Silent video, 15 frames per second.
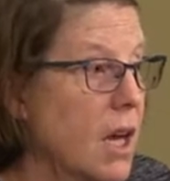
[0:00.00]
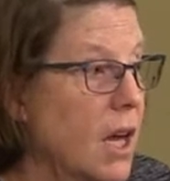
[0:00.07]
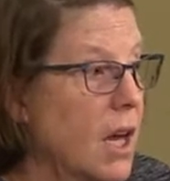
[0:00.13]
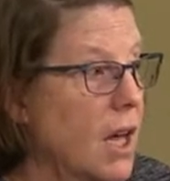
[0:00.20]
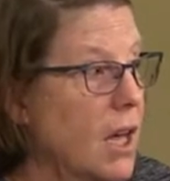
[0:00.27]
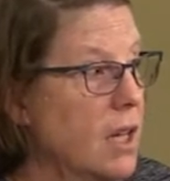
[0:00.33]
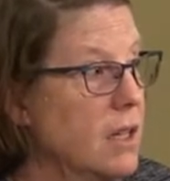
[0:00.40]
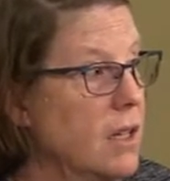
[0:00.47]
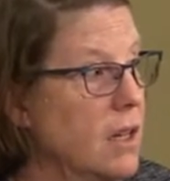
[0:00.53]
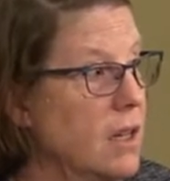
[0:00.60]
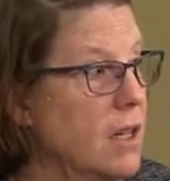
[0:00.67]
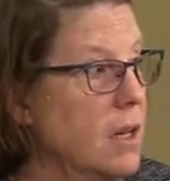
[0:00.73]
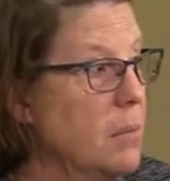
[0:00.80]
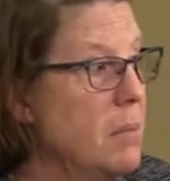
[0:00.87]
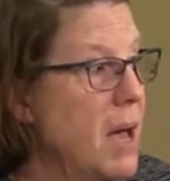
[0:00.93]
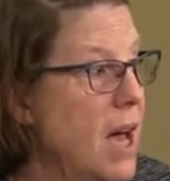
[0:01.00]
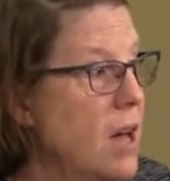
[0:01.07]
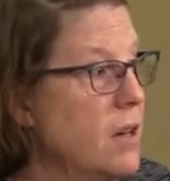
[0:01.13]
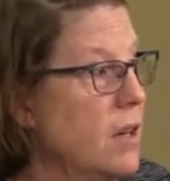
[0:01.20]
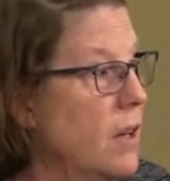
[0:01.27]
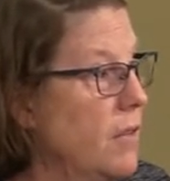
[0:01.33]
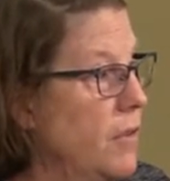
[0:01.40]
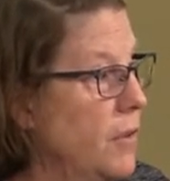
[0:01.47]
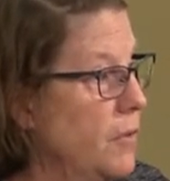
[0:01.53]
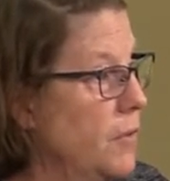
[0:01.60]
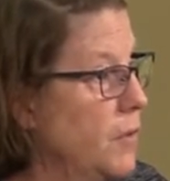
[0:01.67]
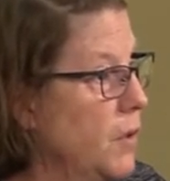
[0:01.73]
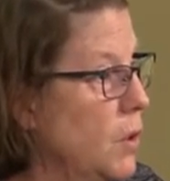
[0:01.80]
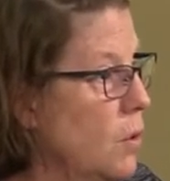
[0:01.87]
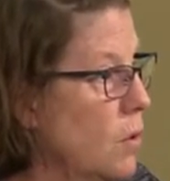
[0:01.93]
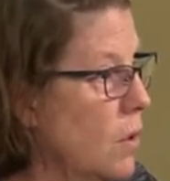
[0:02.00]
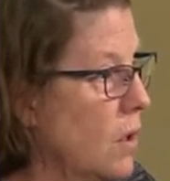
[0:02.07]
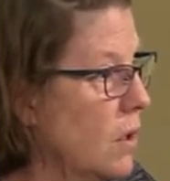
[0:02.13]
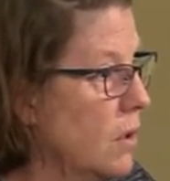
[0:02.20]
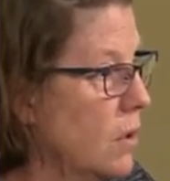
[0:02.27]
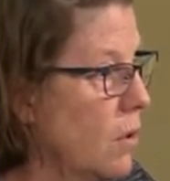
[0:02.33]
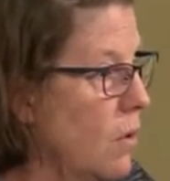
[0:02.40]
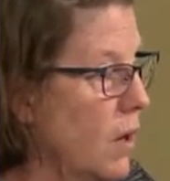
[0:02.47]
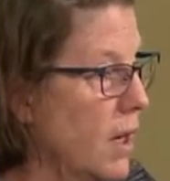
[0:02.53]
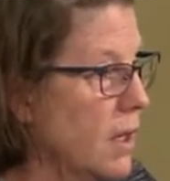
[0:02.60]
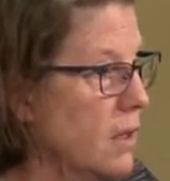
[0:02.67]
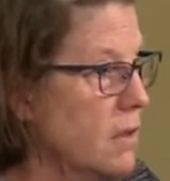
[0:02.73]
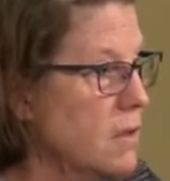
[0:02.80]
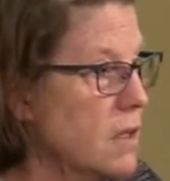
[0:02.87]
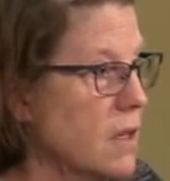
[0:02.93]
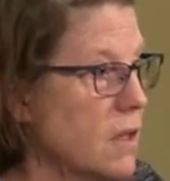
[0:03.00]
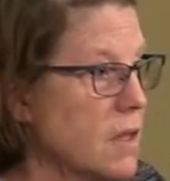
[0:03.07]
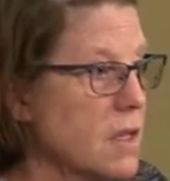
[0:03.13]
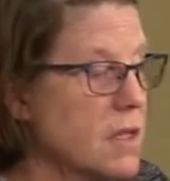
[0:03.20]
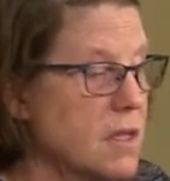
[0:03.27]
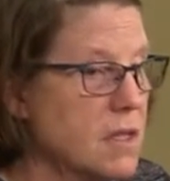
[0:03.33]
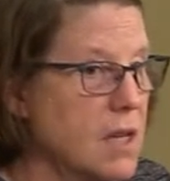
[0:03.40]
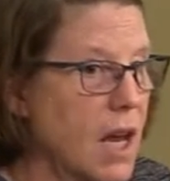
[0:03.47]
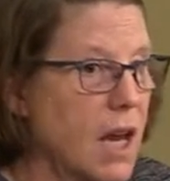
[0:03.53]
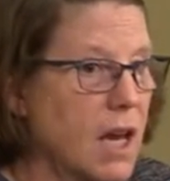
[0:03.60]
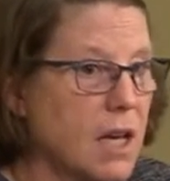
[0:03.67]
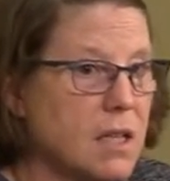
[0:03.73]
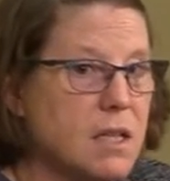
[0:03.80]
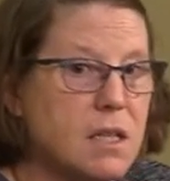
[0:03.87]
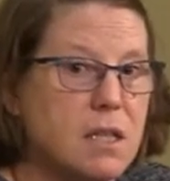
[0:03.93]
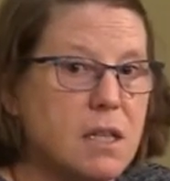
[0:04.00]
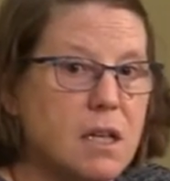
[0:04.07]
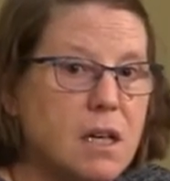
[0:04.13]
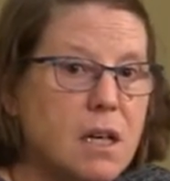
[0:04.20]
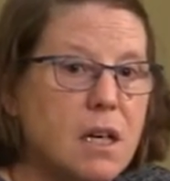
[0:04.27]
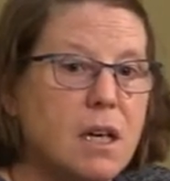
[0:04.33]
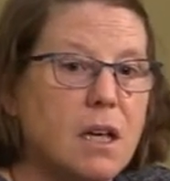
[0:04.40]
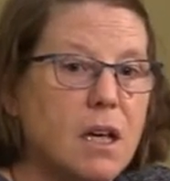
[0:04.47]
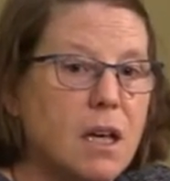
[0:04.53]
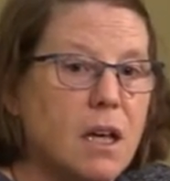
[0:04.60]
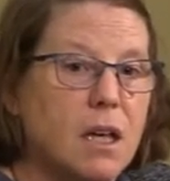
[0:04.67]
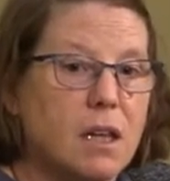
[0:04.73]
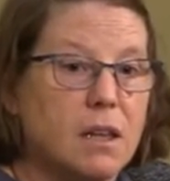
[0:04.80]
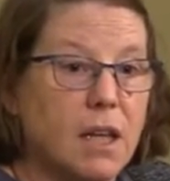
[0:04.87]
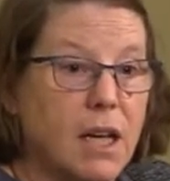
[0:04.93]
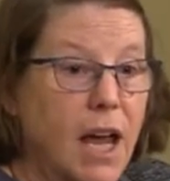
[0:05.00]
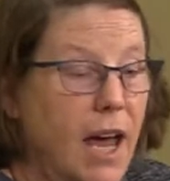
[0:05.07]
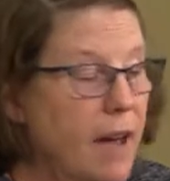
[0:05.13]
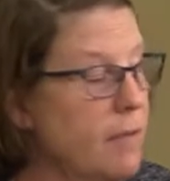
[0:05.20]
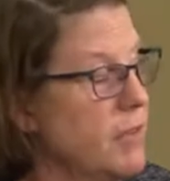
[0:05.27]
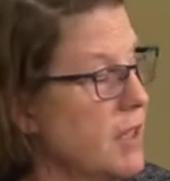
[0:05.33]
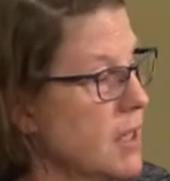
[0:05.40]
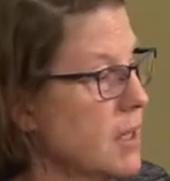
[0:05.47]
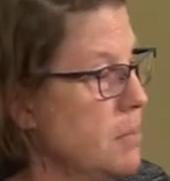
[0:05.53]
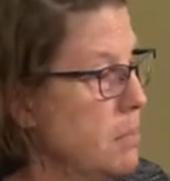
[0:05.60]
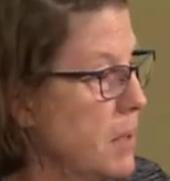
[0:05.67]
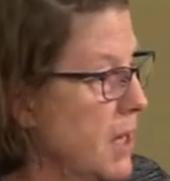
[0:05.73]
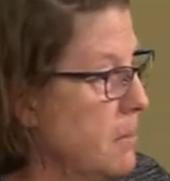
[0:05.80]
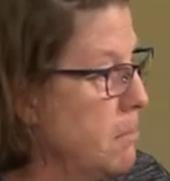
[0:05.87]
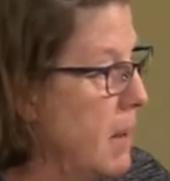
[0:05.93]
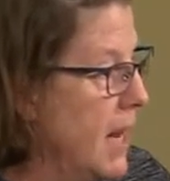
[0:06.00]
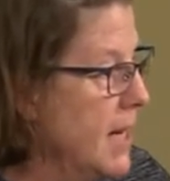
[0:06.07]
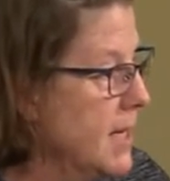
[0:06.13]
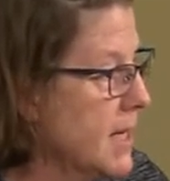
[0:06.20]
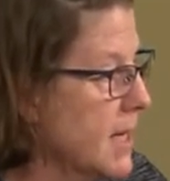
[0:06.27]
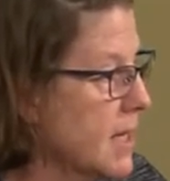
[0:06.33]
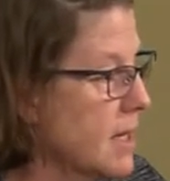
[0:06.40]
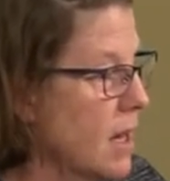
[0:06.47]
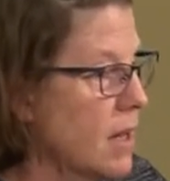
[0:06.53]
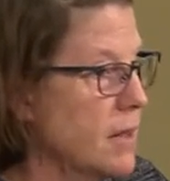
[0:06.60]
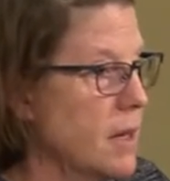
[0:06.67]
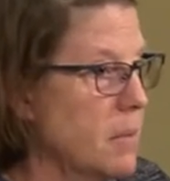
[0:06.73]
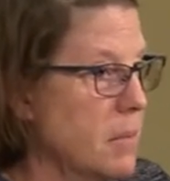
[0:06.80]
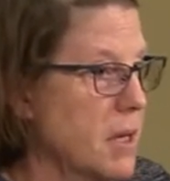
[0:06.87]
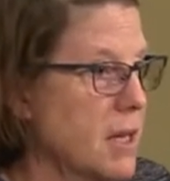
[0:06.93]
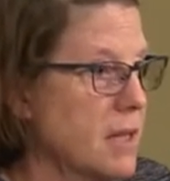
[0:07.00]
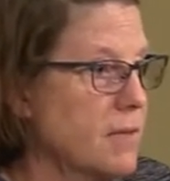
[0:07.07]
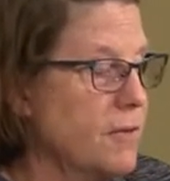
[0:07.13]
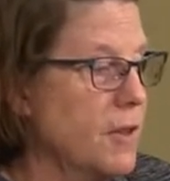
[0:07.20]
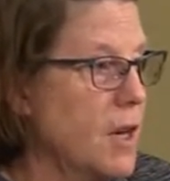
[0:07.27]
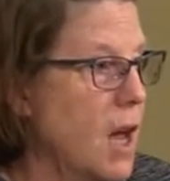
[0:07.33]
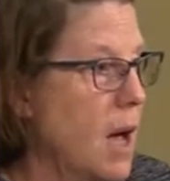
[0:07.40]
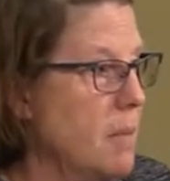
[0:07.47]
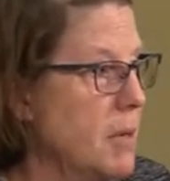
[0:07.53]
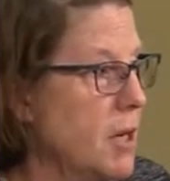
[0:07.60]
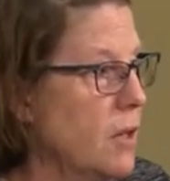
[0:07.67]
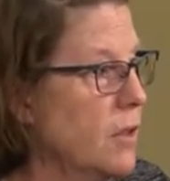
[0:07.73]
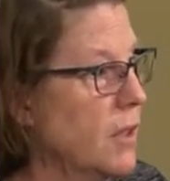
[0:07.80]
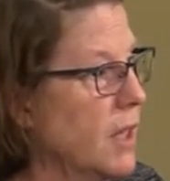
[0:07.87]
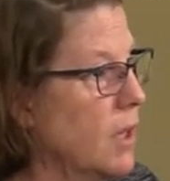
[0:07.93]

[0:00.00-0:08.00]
And the amount of fuel going to the states that have these big bases on them is phenomenal.